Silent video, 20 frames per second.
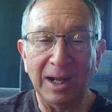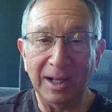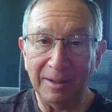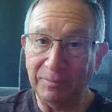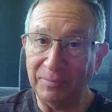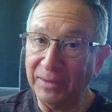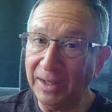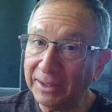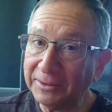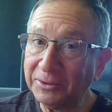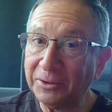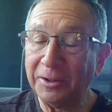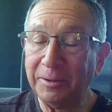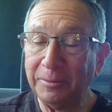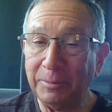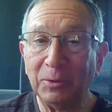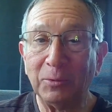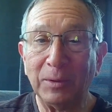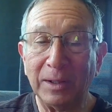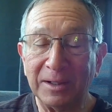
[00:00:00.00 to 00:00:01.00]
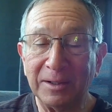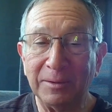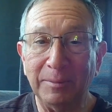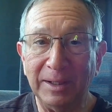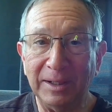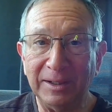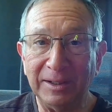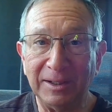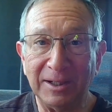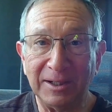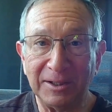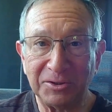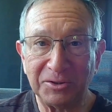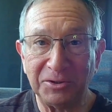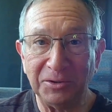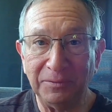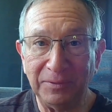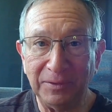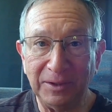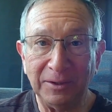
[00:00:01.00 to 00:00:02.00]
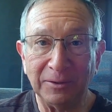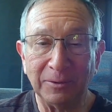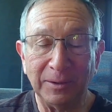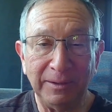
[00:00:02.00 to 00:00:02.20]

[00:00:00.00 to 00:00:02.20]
I am not going to be recommending an SUV